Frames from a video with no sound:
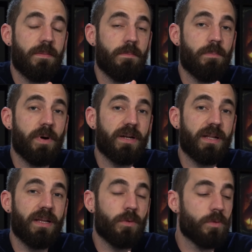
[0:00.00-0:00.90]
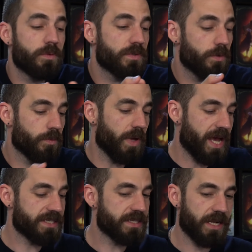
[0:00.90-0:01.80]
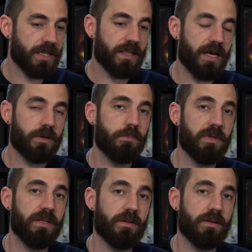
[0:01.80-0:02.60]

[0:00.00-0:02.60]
But it also hasn't allowed me